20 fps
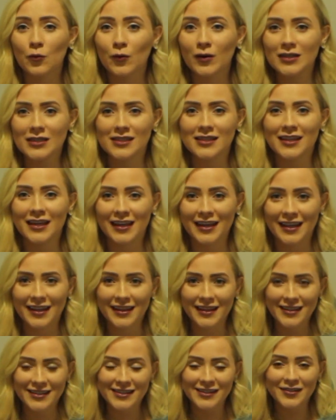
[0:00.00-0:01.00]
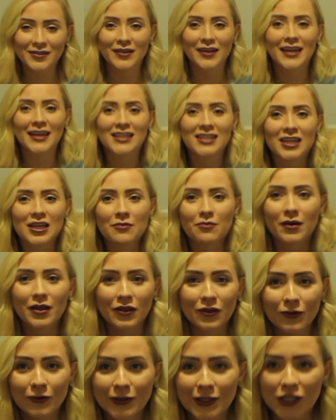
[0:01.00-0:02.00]
One second, this little
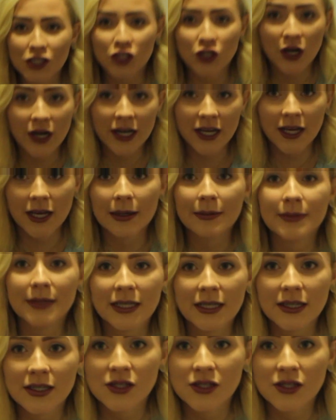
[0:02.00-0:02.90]
18-month-old is trying to come tell